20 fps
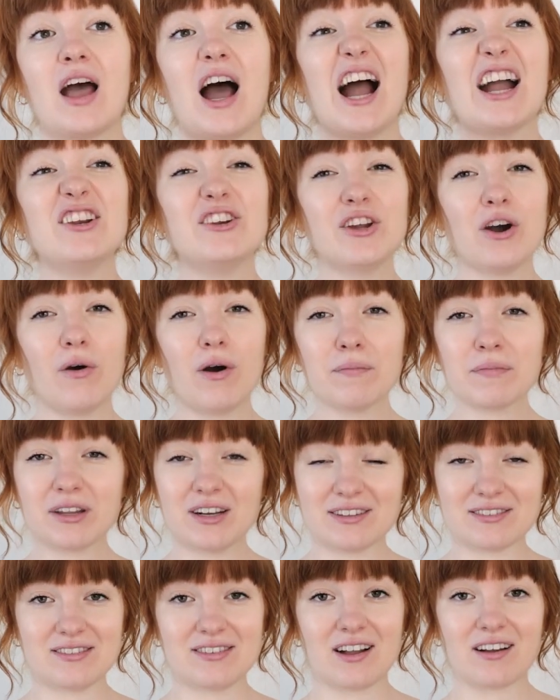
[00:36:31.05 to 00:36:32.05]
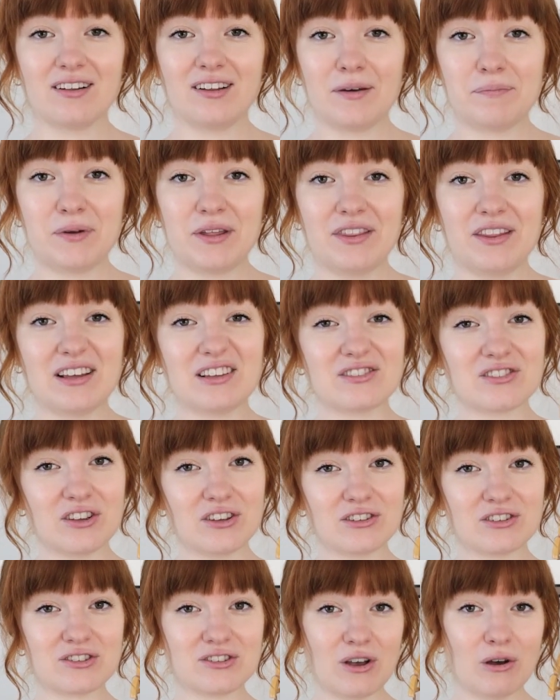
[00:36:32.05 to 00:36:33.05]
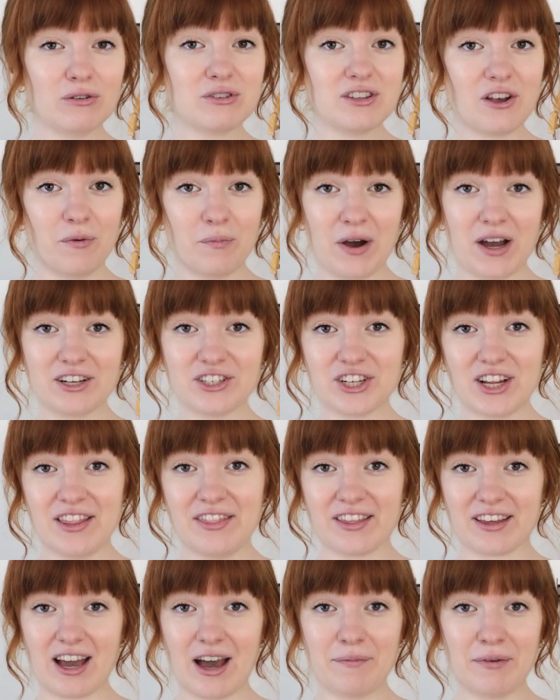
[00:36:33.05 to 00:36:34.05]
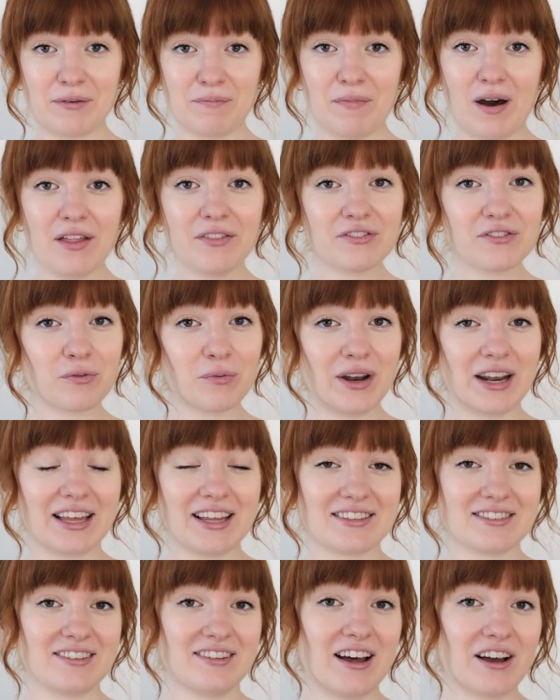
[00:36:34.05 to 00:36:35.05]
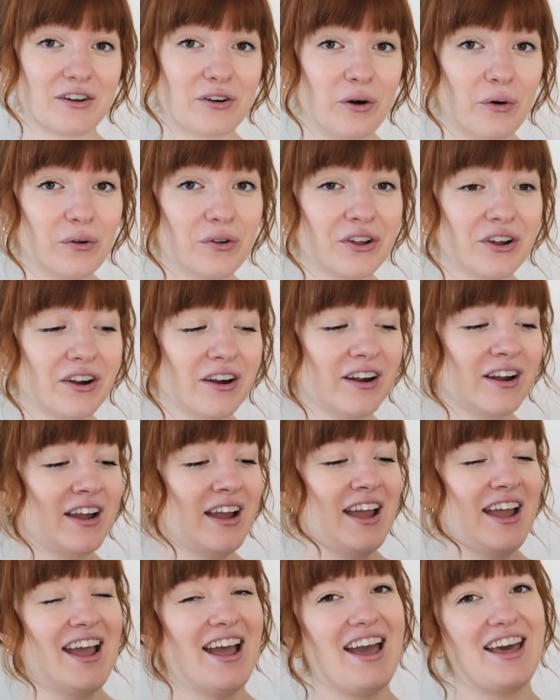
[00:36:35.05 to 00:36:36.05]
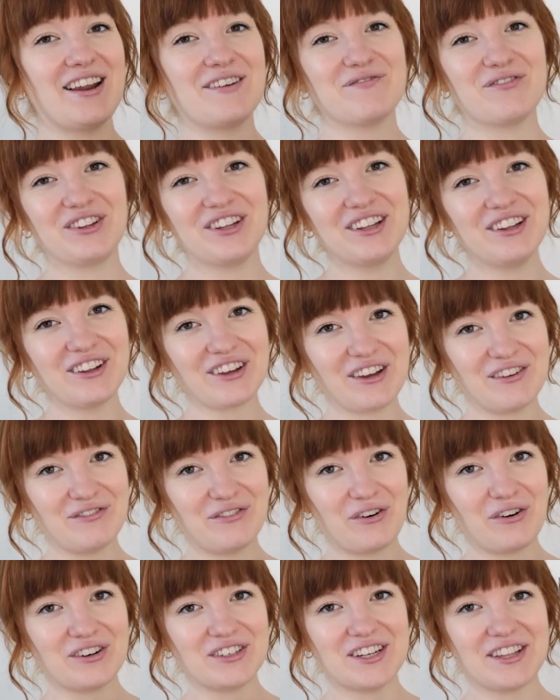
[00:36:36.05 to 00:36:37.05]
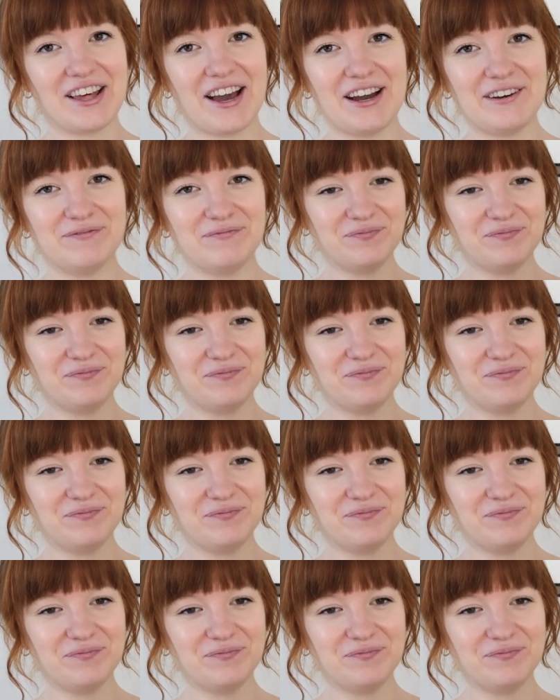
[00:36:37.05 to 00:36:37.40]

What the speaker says: I know I'm going to snuggle up in this so much in the coming months when it gets a lot colder, and I'm really looking forward to that.